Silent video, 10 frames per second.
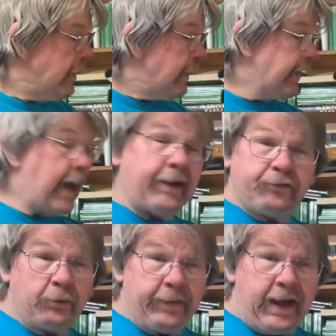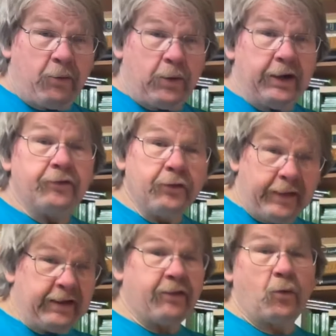He castled that way, so
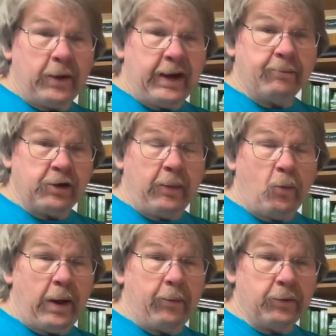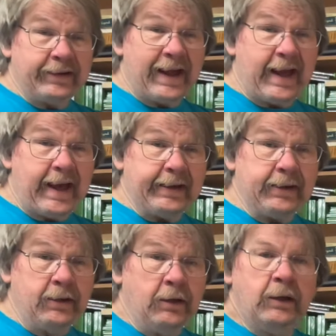that's the way I'm going to want to
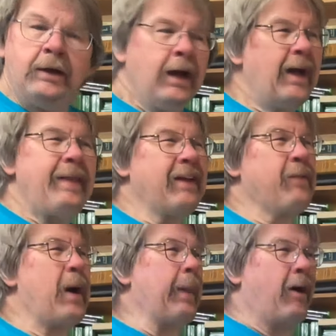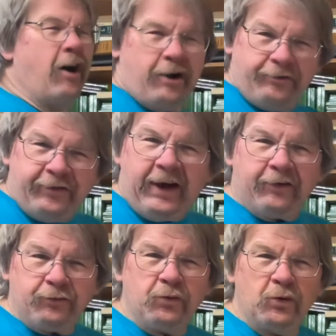attack. And that's not a hard,
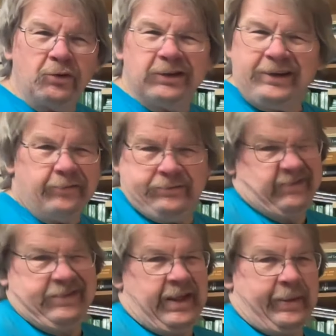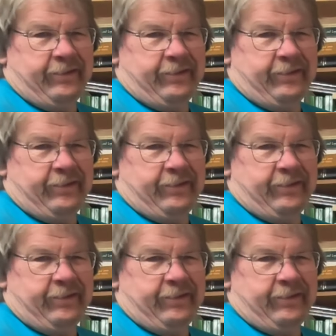fast rule. It It